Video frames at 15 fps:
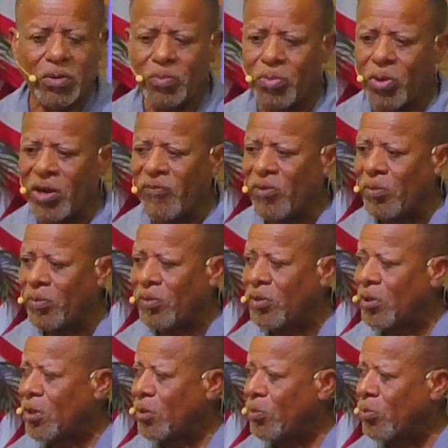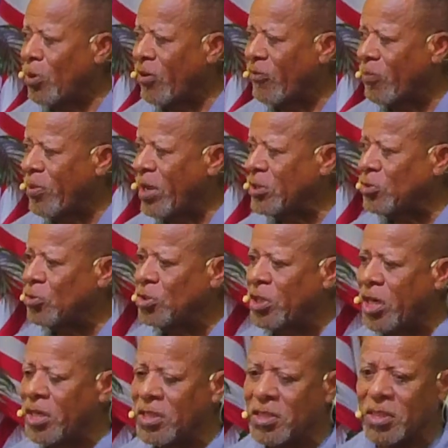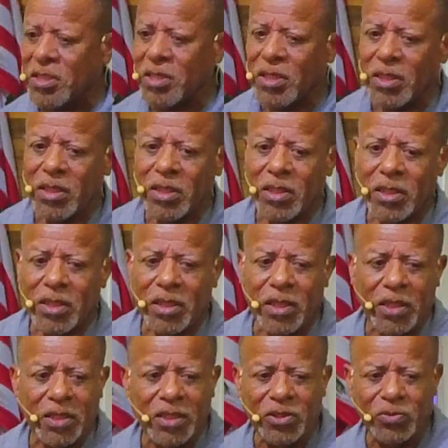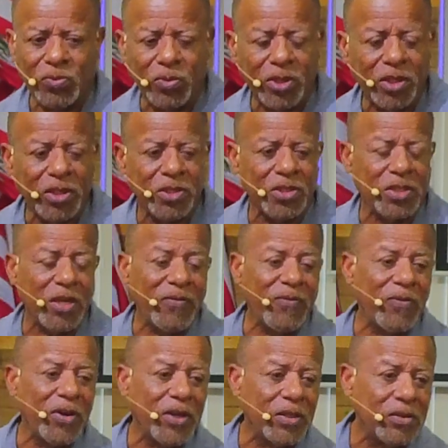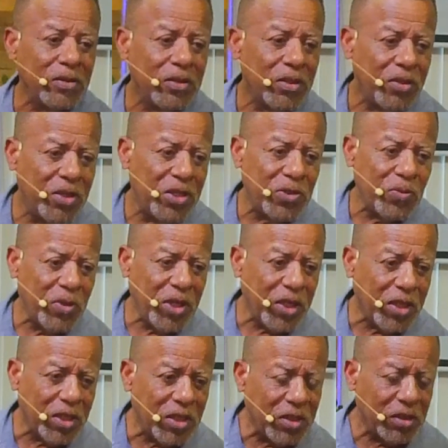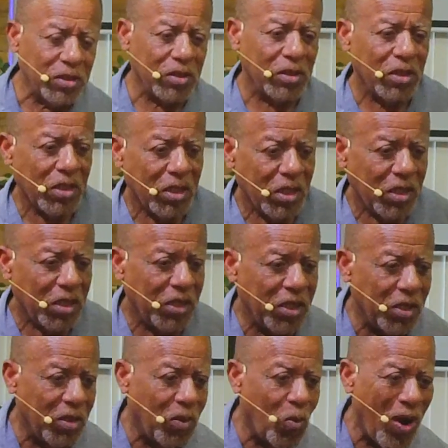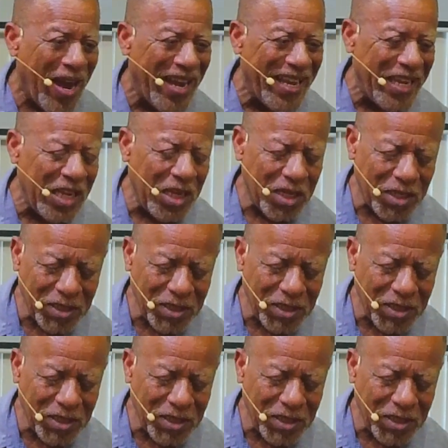Pray for pray for Pastor Chase. Uh, he's really suffering this week in Hawaii.